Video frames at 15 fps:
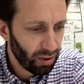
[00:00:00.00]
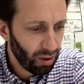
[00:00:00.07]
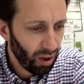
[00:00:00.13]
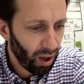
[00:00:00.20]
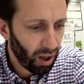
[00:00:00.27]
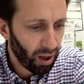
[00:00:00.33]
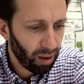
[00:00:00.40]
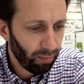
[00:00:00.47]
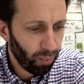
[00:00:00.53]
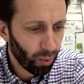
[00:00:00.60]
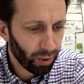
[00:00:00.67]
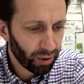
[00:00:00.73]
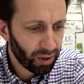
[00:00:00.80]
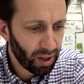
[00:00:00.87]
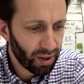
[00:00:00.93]
All right,
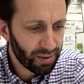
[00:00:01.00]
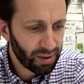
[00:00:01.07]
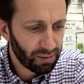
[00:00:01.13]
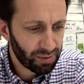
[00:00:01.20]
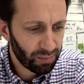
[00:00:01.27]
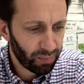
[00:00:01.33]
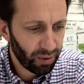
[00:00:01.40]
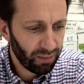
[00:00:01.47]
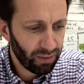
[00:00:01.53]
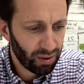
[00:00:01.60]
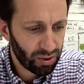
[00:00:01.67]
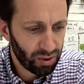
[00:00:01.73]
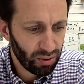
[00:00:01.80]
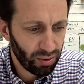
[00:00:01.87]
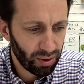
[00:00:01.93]
important concepts from
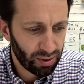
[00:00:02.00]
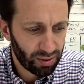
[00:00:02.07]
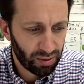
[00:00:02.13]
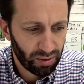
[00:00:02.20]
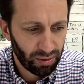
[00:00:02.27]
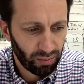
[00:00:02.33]
previous units.